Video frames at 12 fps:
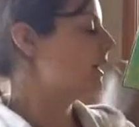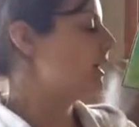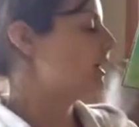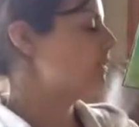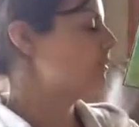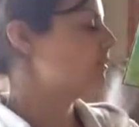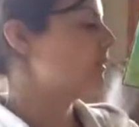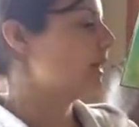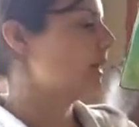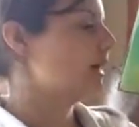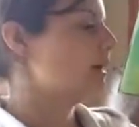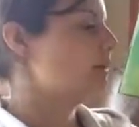if
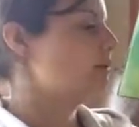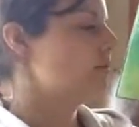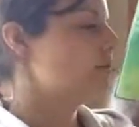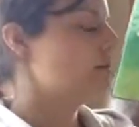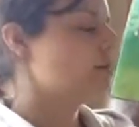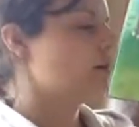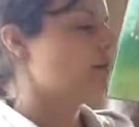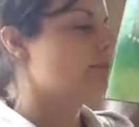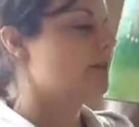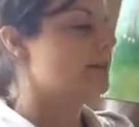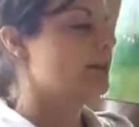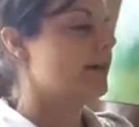I look on
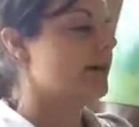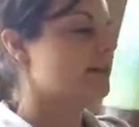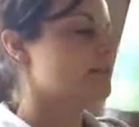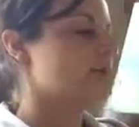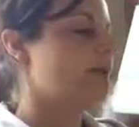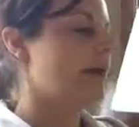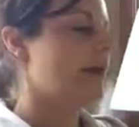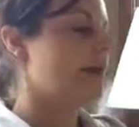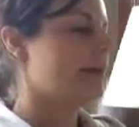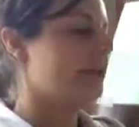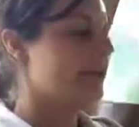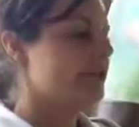the next
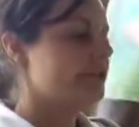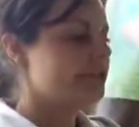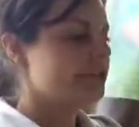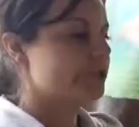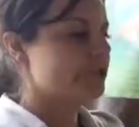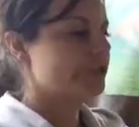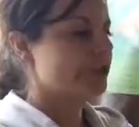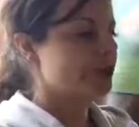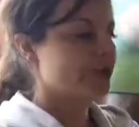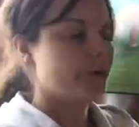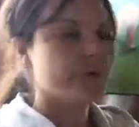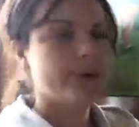page,
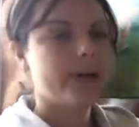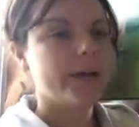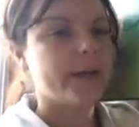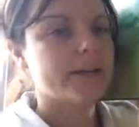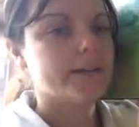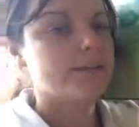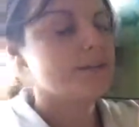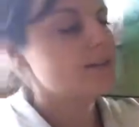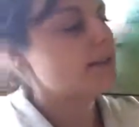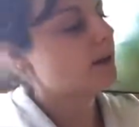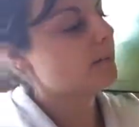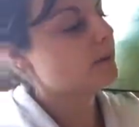okay, I can
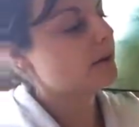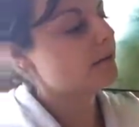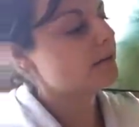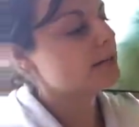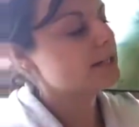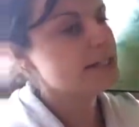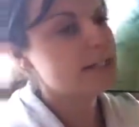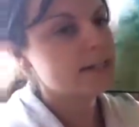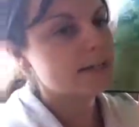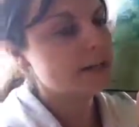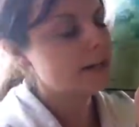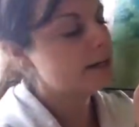see a period
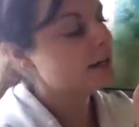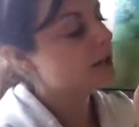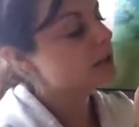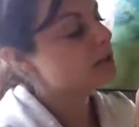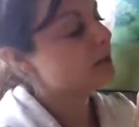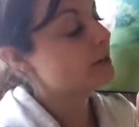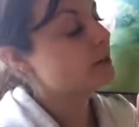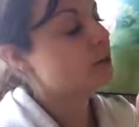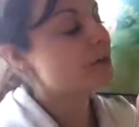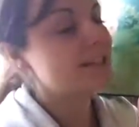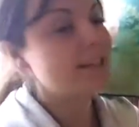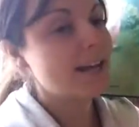here. So I
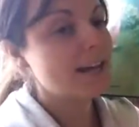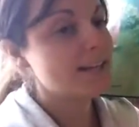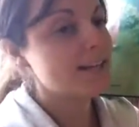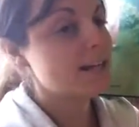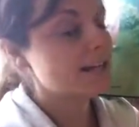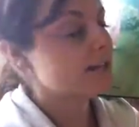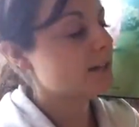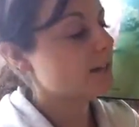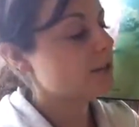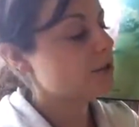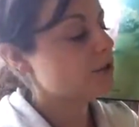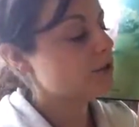know the next
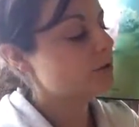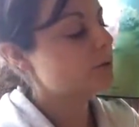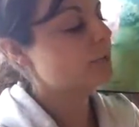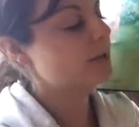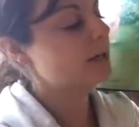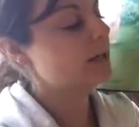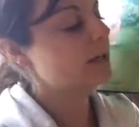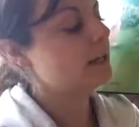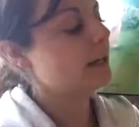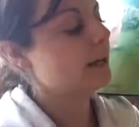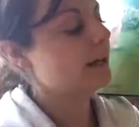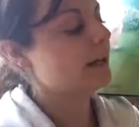letter should
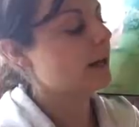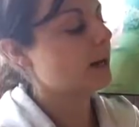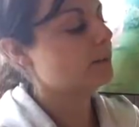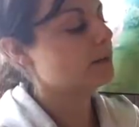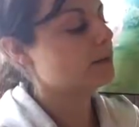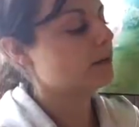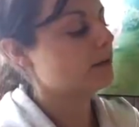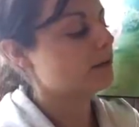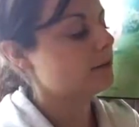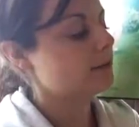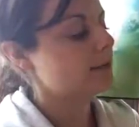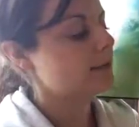be a capital.
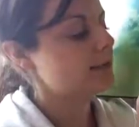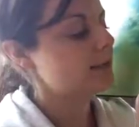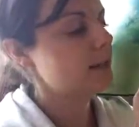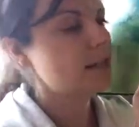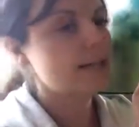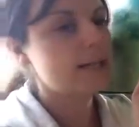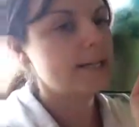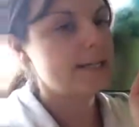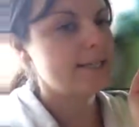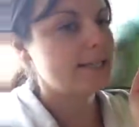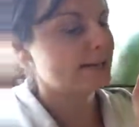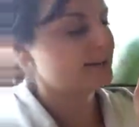And is it?
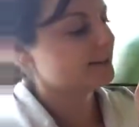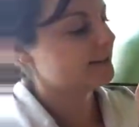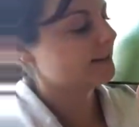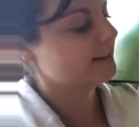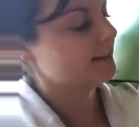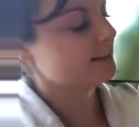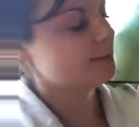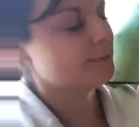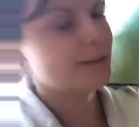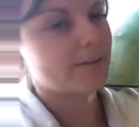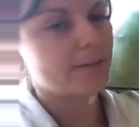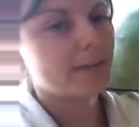Yes. So
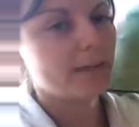we have a